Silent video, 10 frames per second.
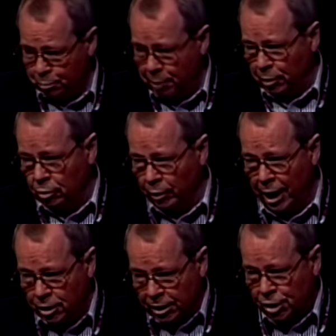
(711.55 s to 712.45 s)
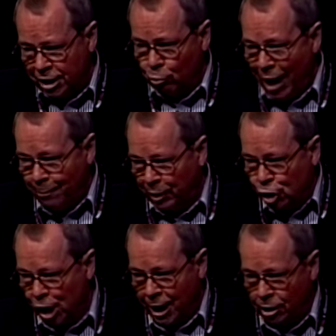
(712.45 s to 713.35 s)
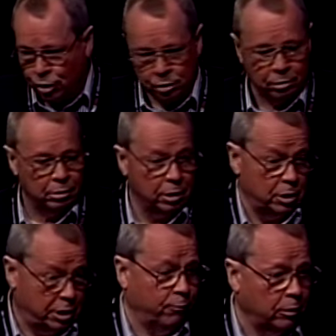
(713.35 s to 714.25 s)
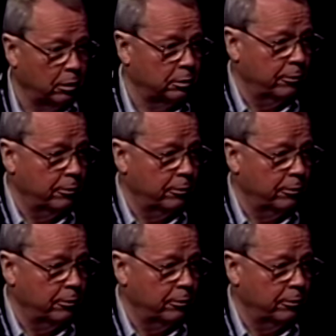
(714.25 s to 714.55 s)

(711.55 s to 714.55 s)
People don't actually see rapid change because it's difficult.